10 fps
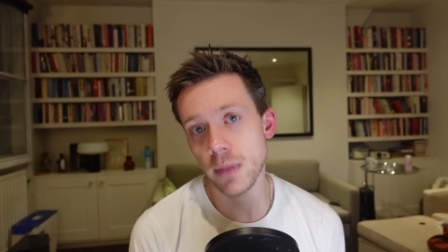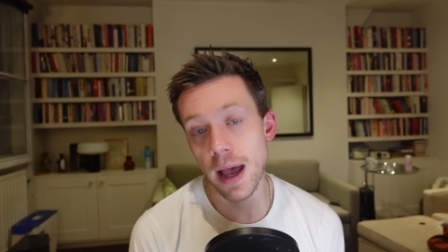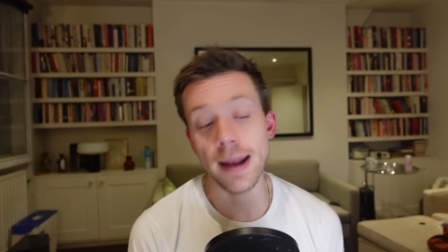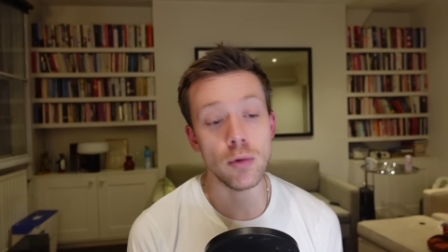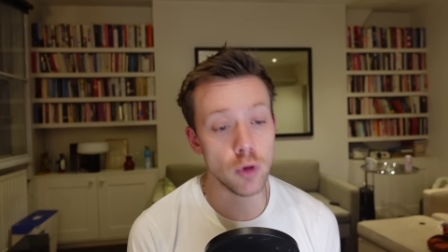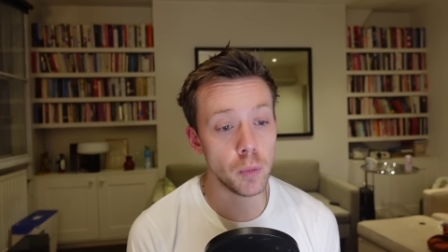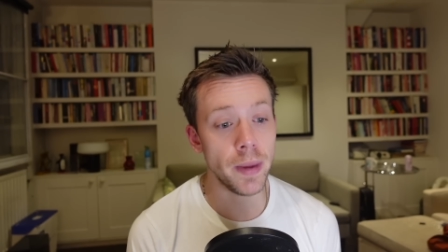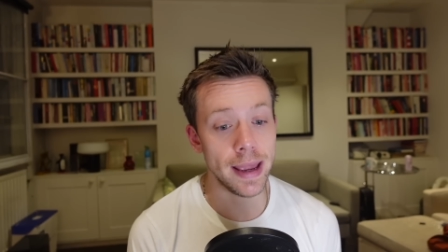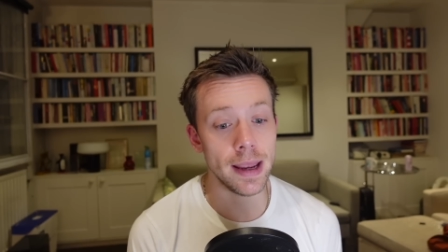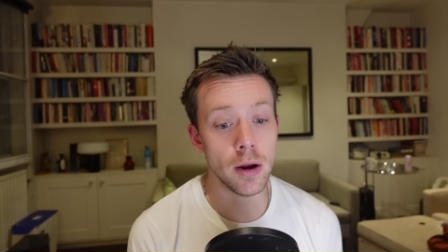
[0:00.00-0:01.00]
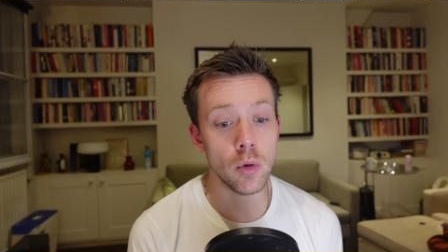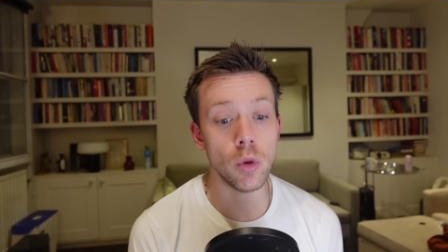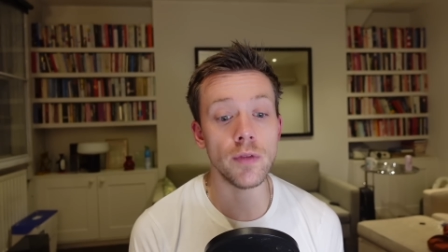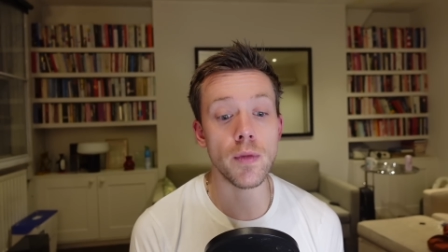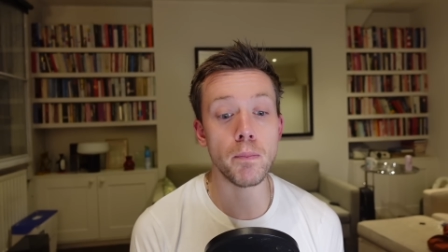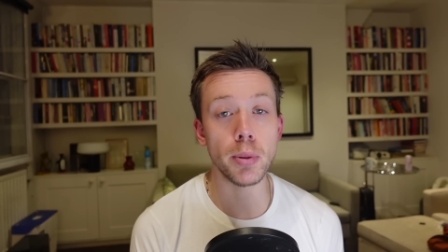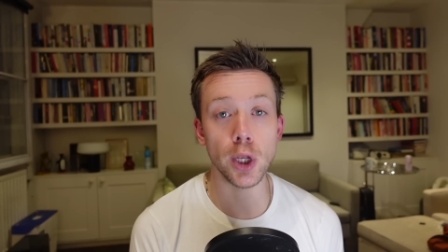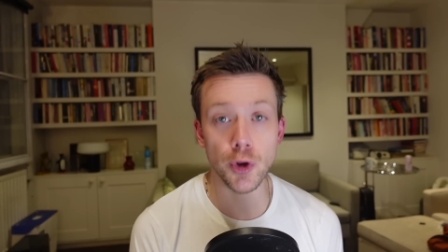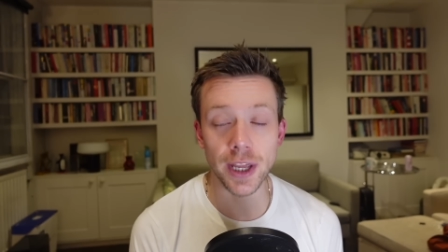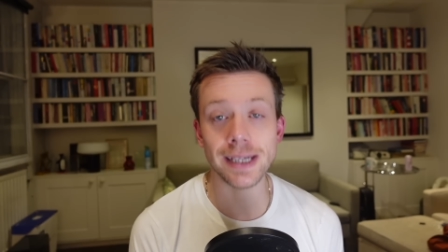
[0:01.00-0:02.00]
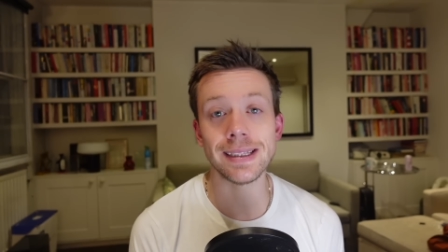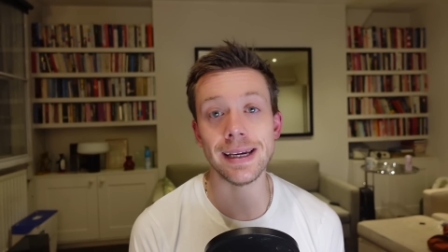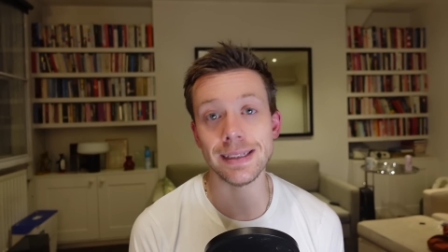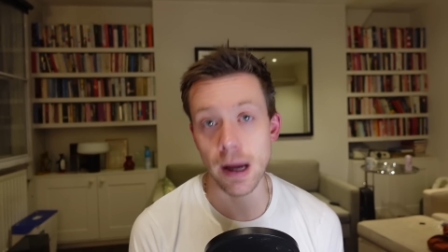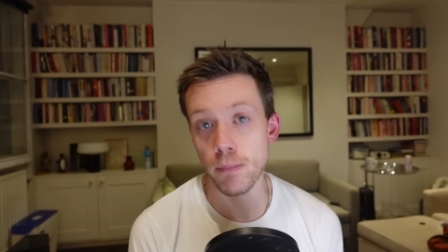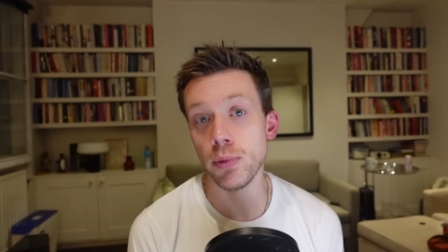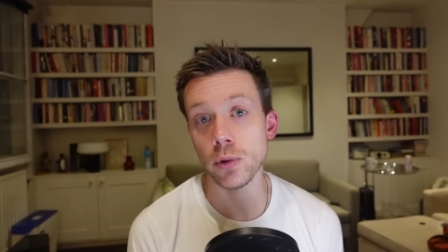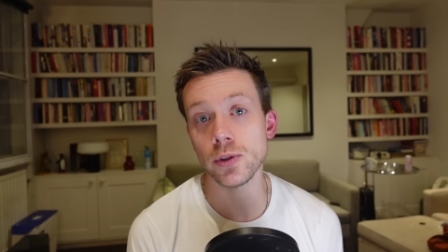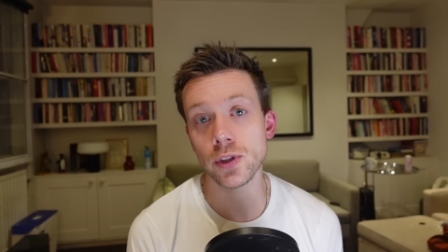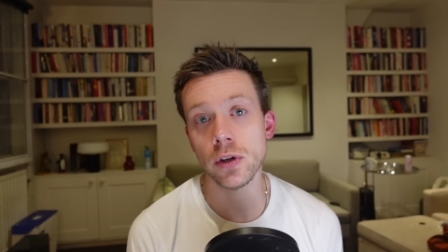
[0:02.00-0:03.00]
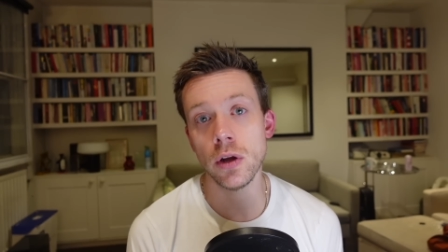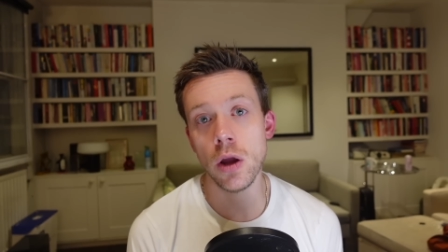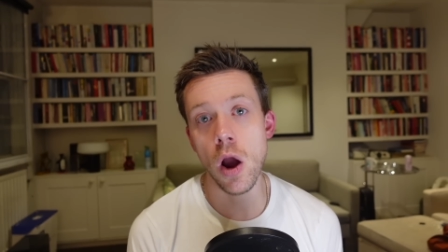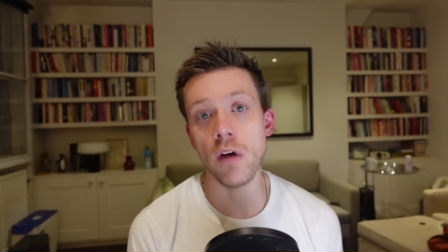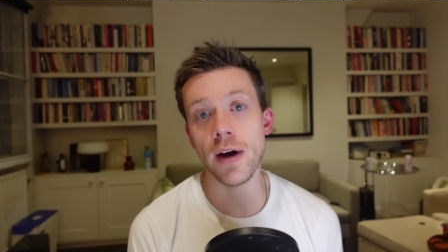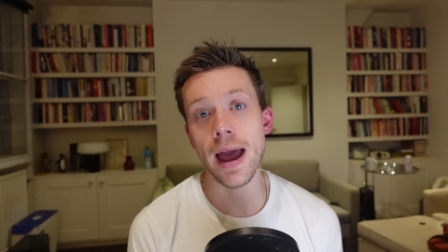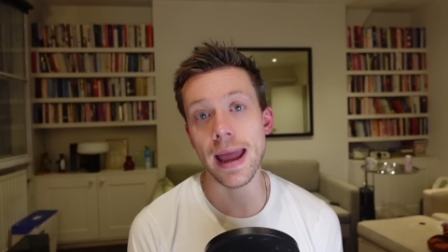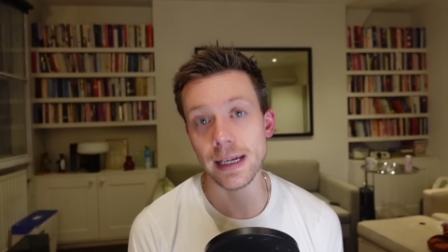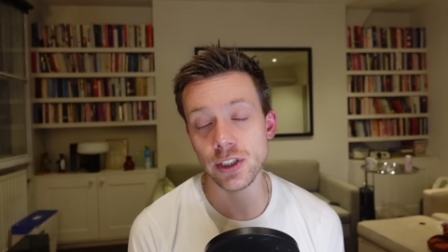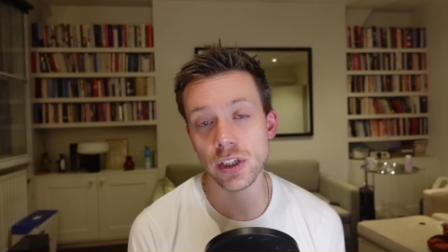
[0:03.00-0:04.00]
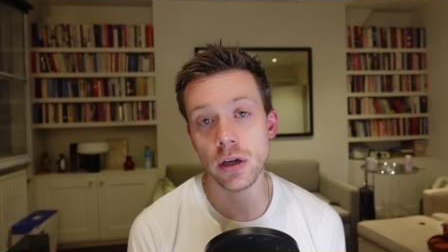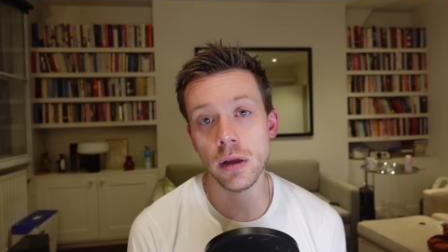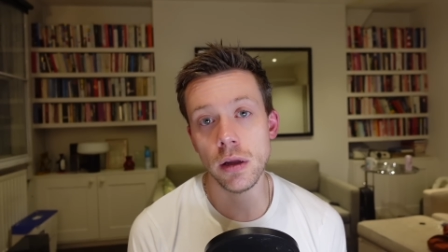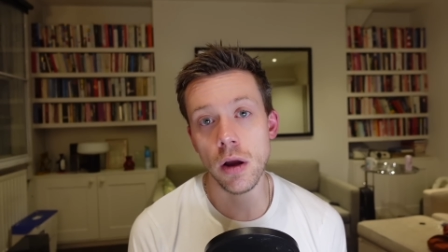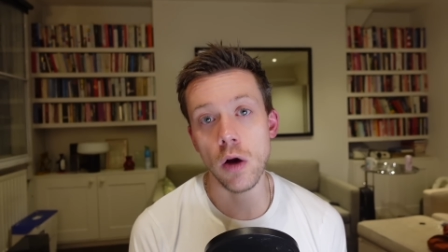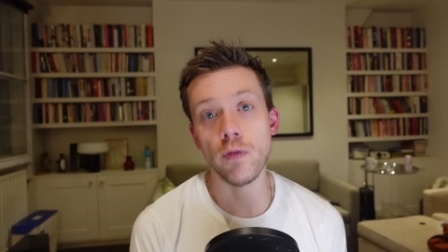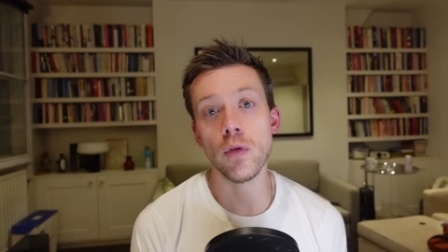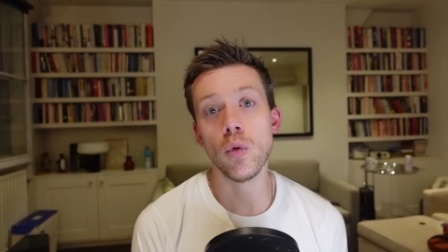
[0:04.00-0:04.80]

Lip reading: And it will be one of the bloodiest examples of our age of